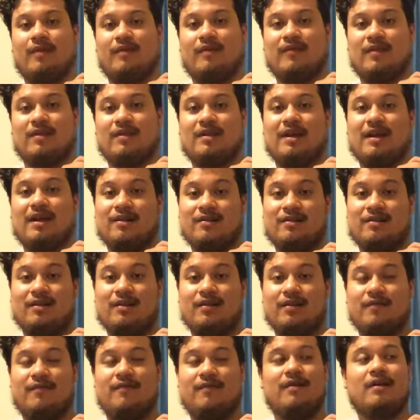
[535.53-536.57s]
this kind of
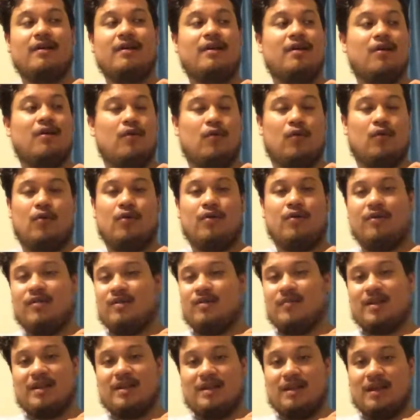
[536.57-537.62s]
stuff. Horror isn't
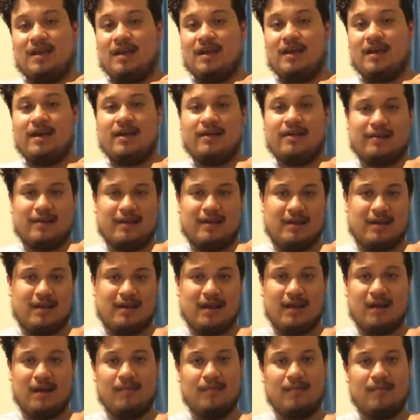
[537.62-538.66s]
my thing, guys.
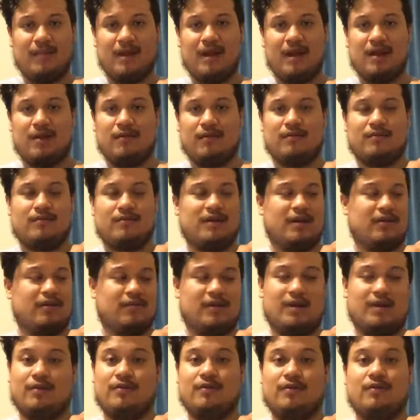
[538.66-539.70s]
I
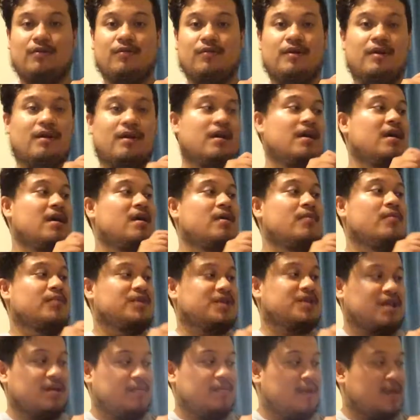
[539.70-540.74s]
don't do it. But
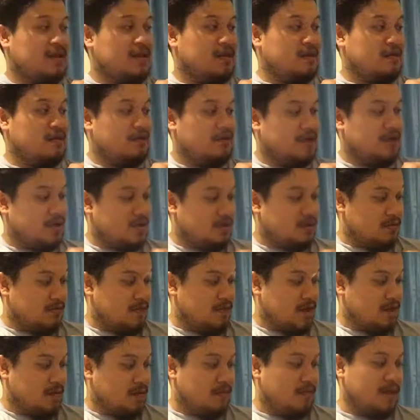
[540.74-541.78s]
she met the original
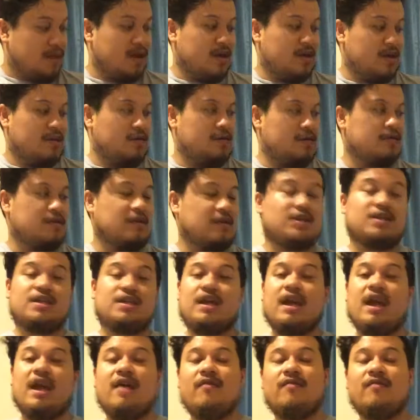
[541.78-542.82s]
Michael Myers.
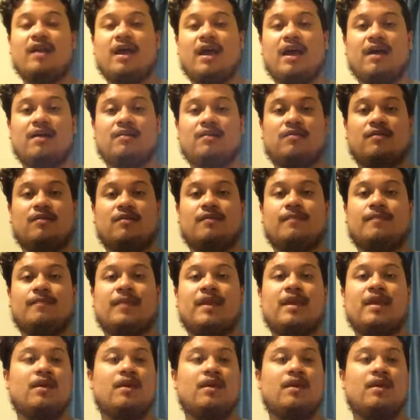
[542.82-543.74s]
She even asked him,